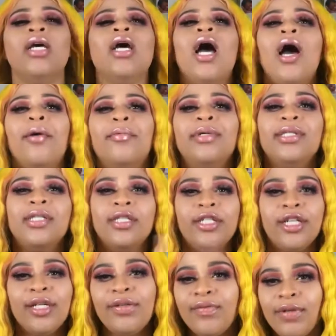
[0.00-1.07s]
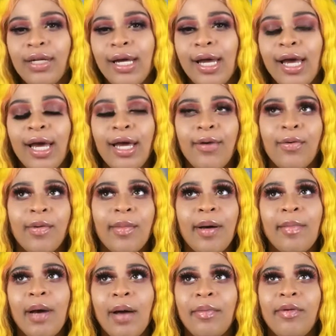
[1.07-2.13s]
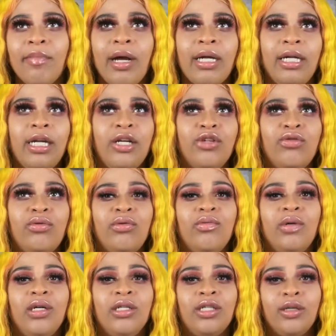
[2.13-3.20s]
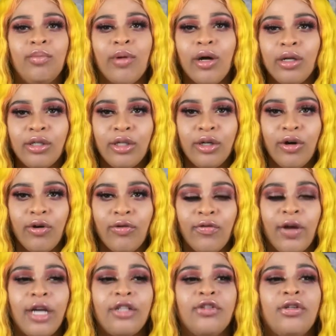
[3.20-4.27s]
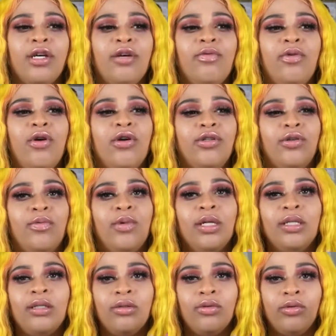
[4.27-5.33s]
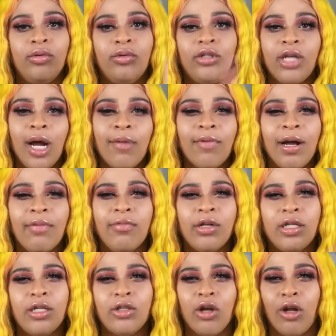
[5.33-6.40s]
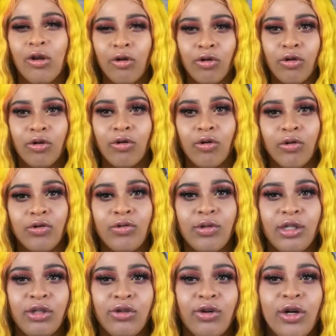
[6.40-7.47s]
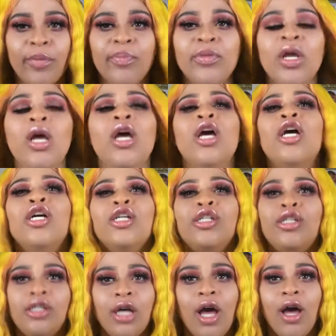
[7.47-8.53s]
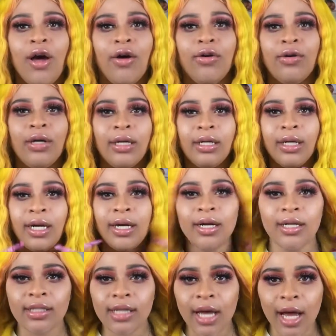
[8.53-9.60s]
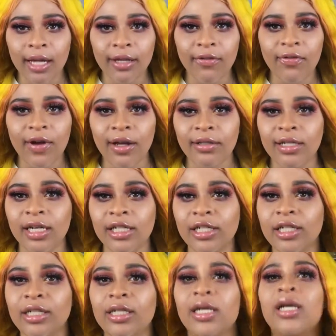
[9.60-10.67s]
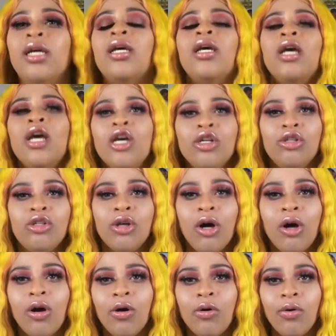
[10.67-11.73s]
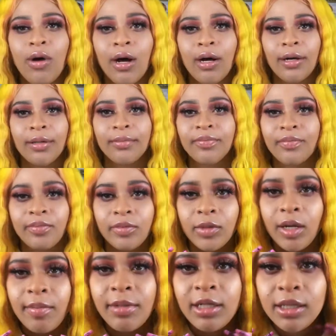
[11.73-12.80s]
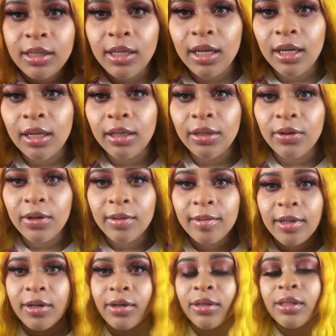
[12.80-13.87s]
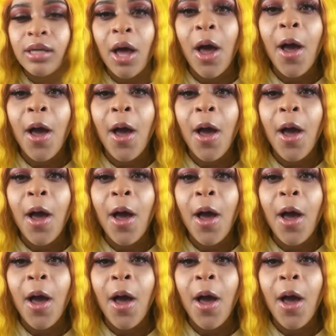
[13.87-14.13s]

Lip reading: I went to Chick-fil-A with my mom and my niece. We went to Burlington Coal Factory, and we also went to ShopRite, which is our local grocery store. So here's how the foundation did. So let me just get a little up close.